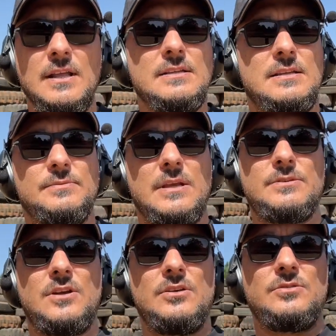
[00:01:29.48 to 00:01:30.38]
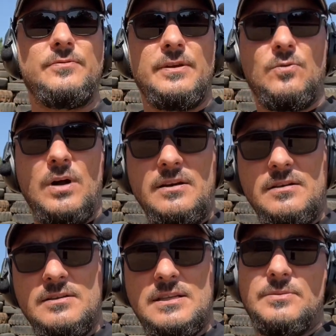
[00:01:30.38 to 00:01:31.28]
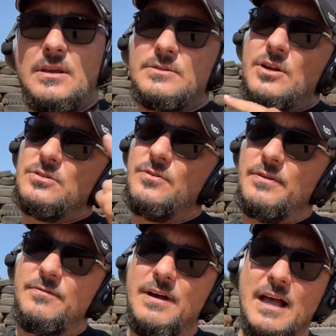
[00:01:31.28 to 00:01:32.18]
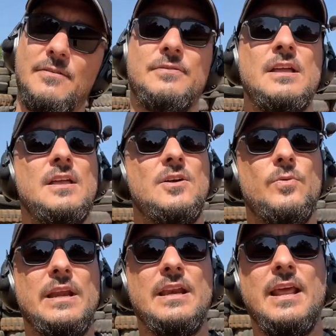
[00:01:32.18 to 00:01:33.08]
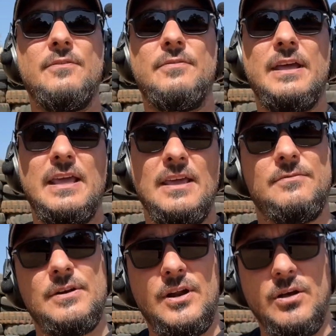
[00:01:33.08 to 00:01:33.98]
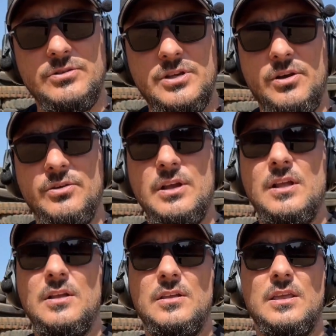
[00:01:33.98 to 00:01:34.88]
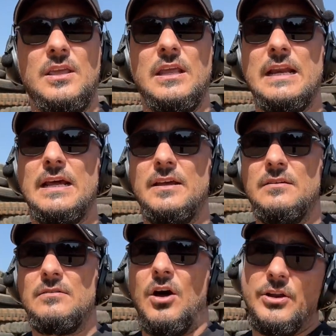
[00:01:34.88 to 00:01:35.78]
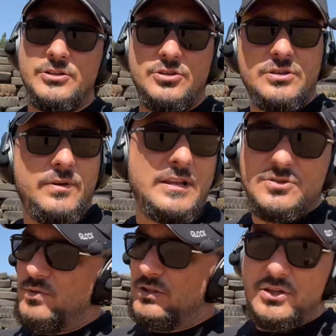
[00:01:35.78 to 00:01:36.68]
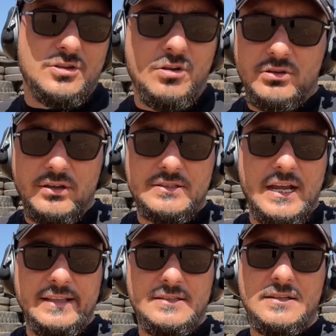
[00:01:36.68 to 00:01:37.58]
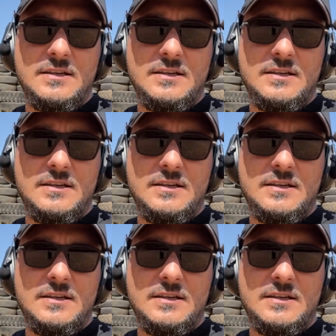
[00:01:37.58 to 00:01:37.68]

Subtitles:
Sometimes it goes off at 1, sometimes it goes off at 5. We never ever know. So on a shooting range, we'll just hold on tight.